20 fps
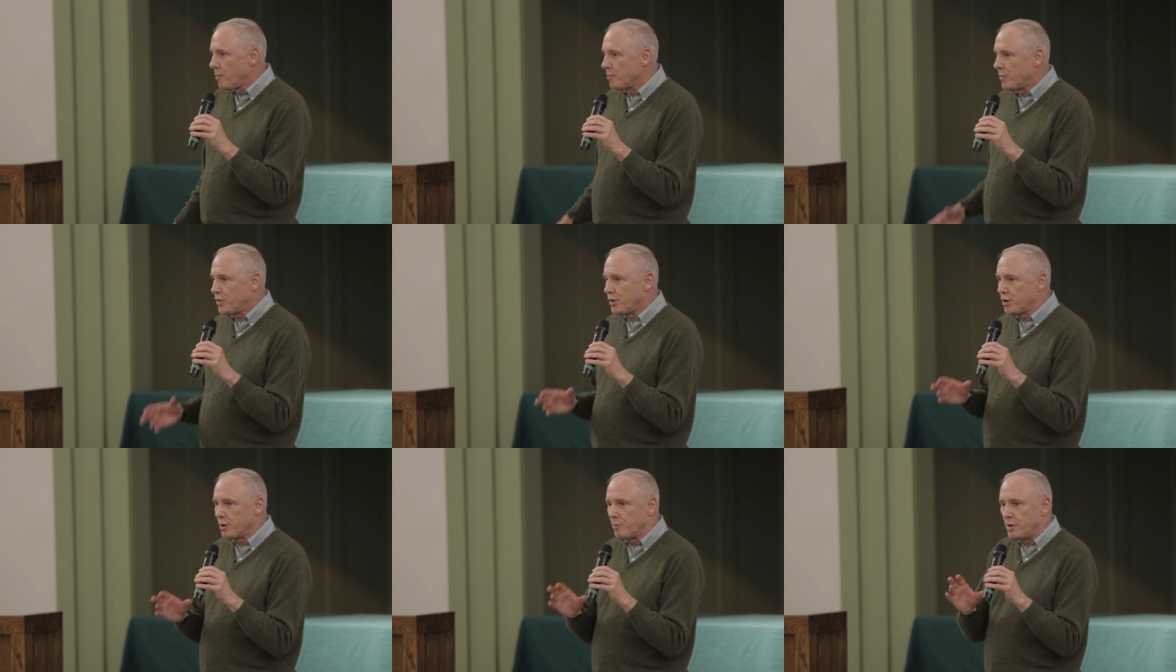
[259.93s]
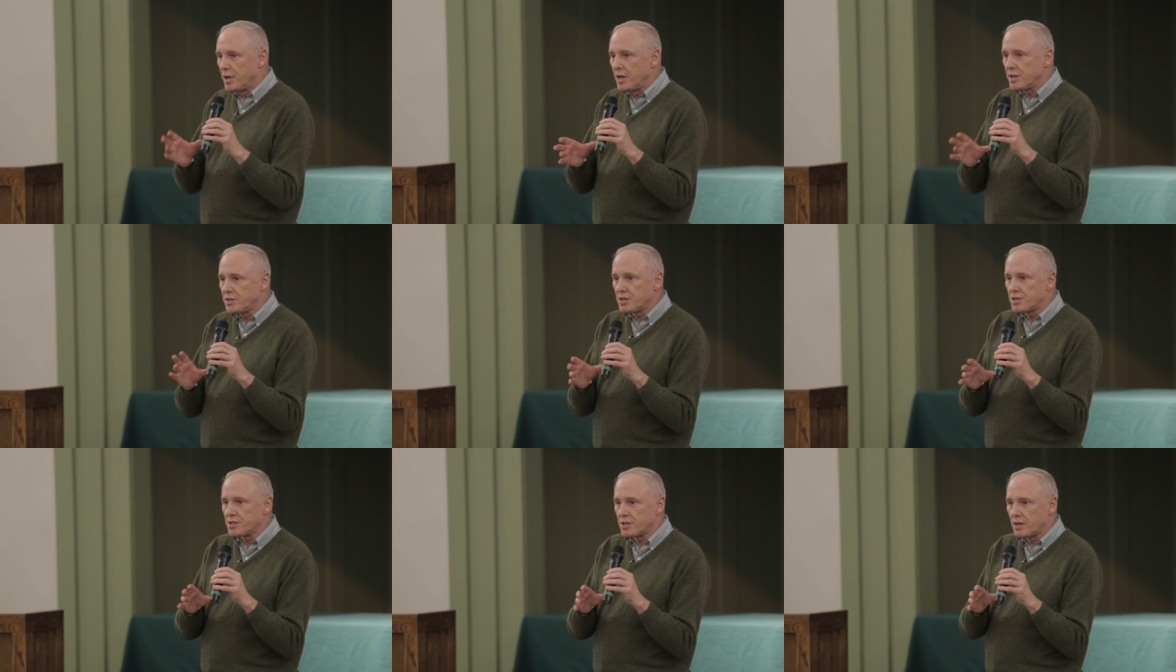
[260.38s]
But there are
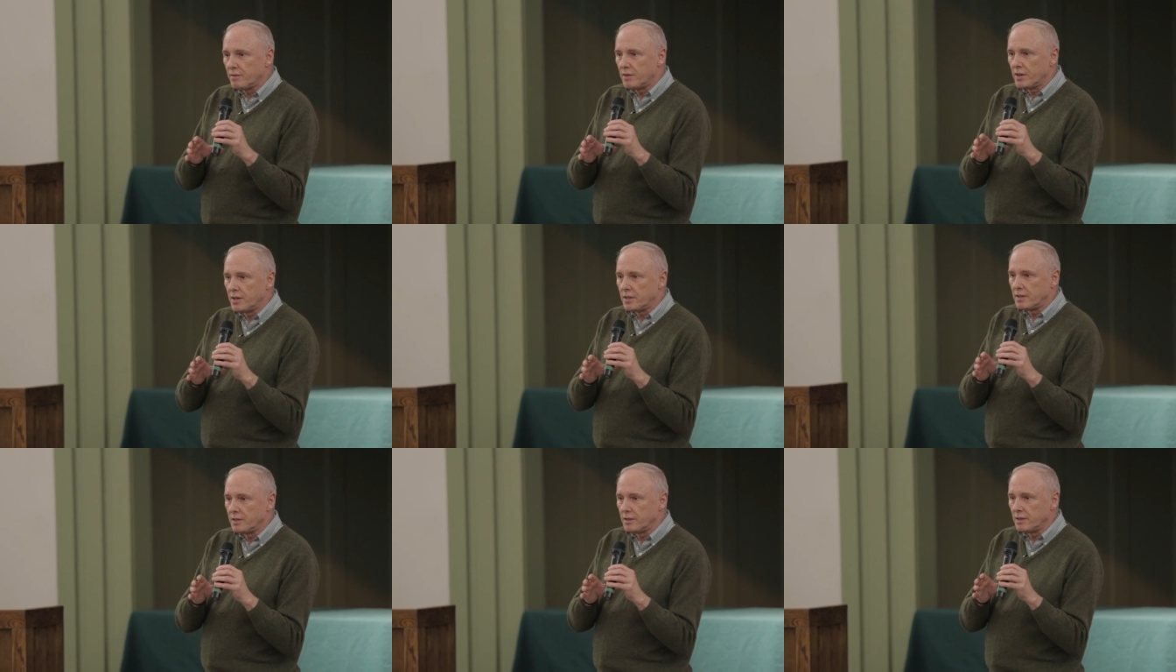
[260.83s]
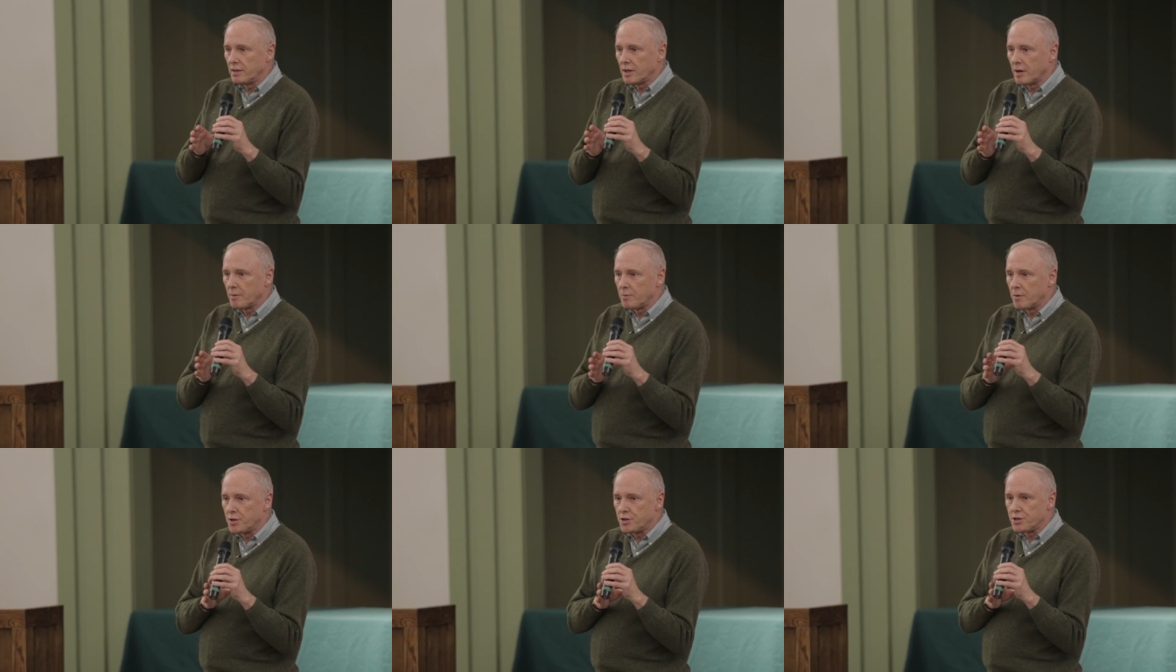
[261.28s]
pieces of it
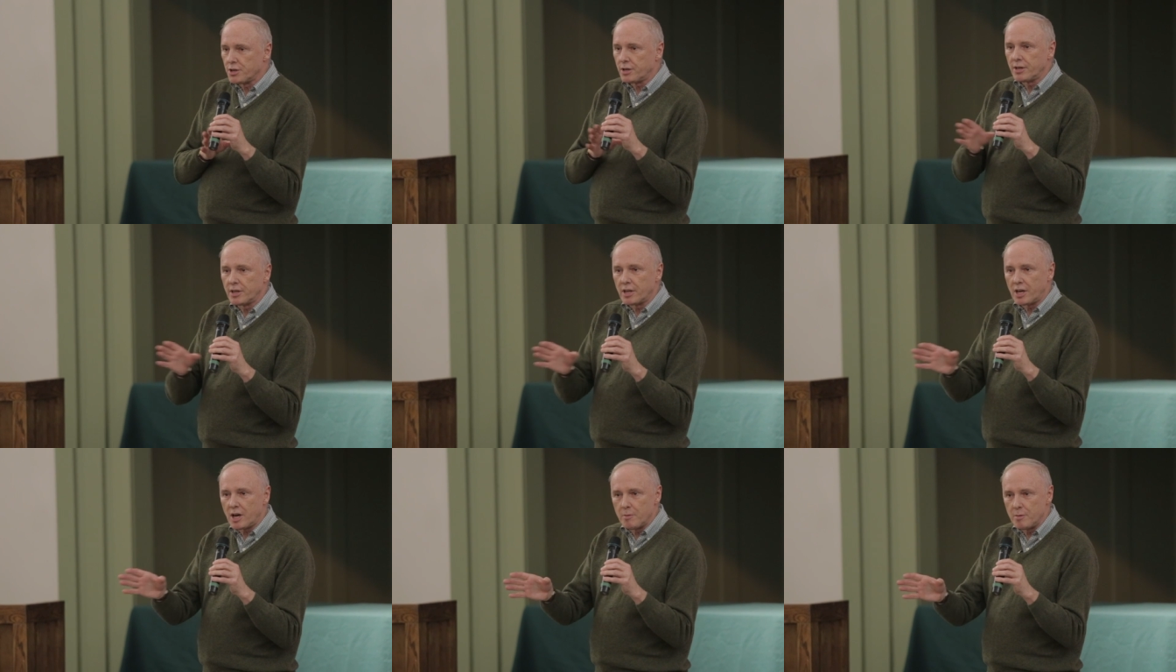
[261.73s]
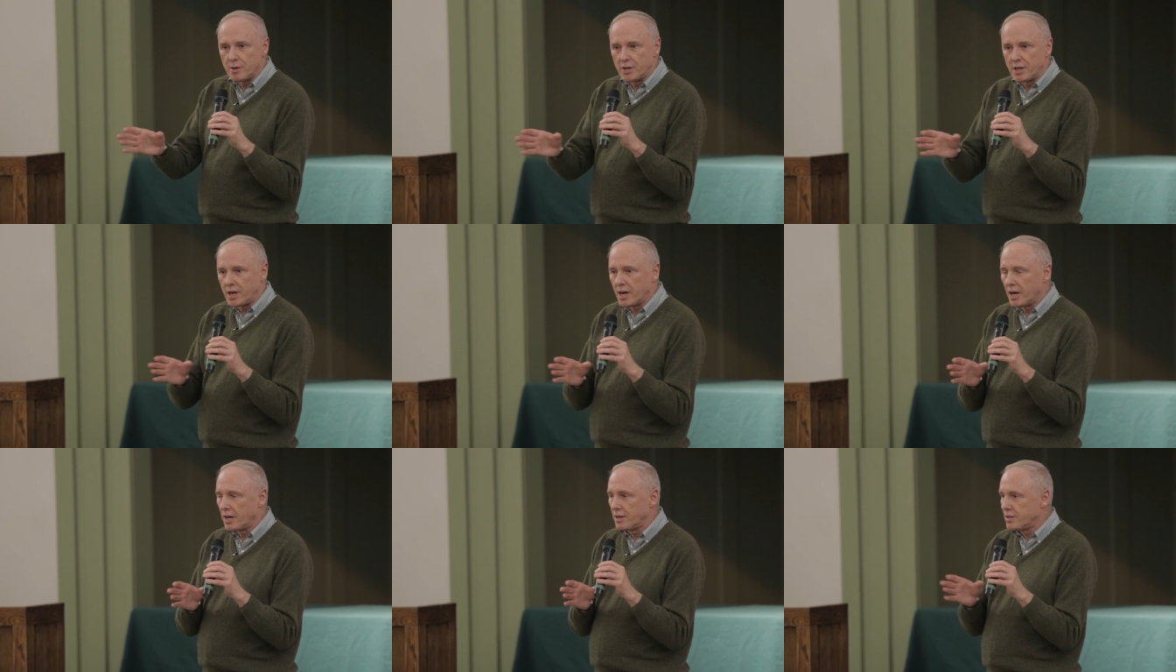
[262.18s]
um, that you're going to come
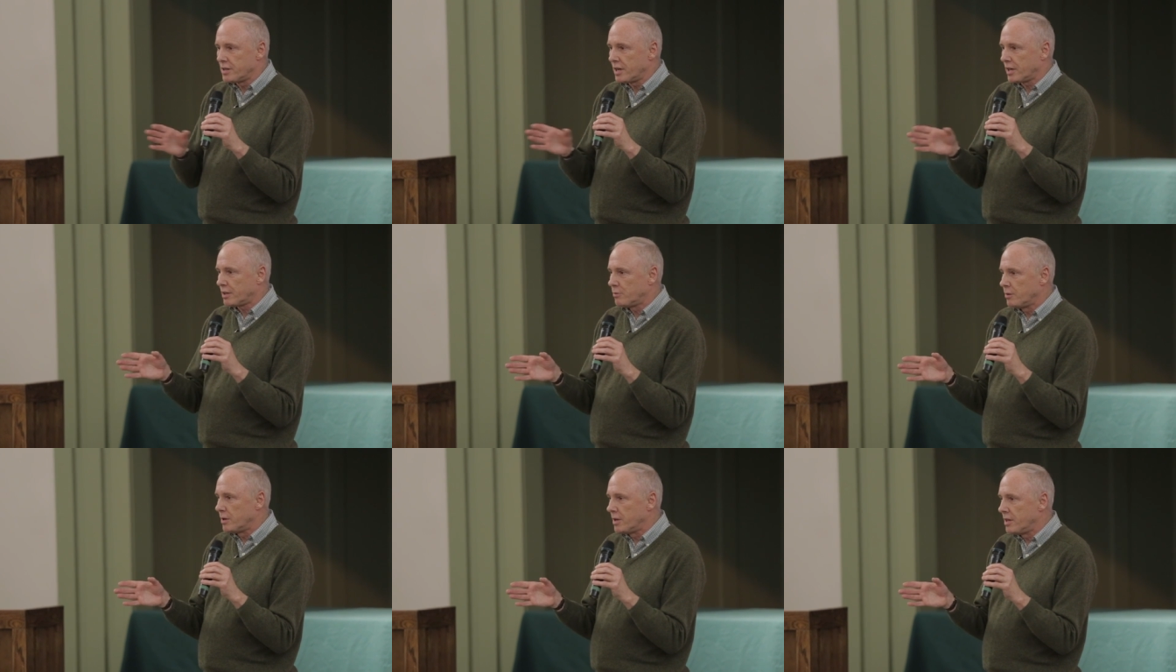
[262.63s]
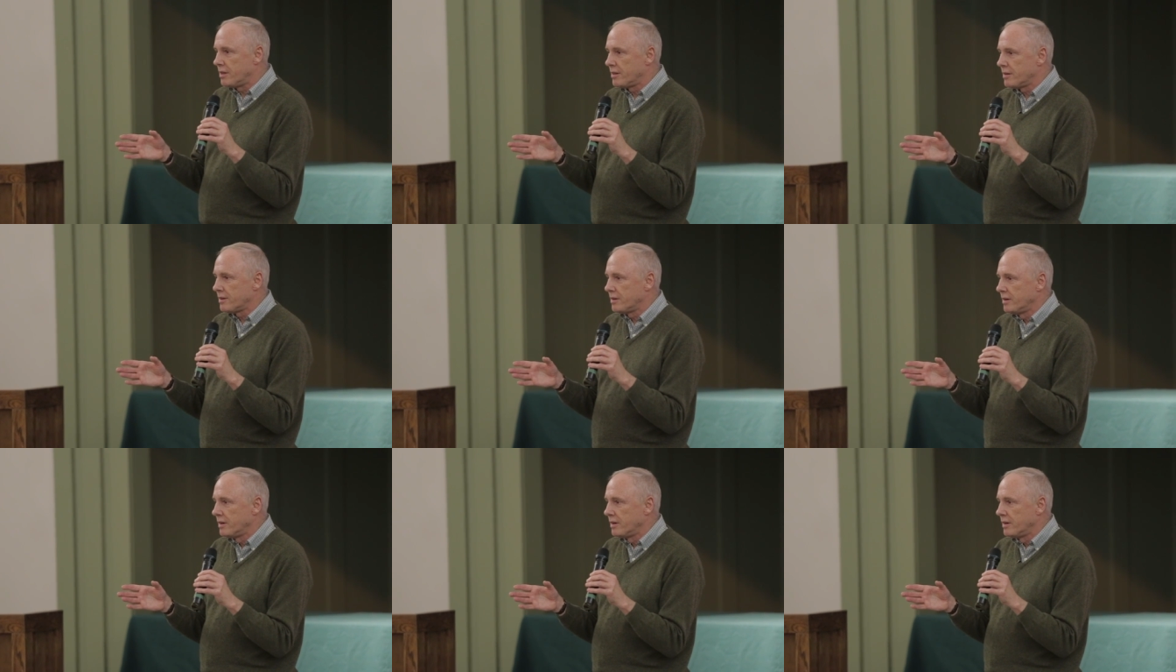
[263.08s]
into contact with.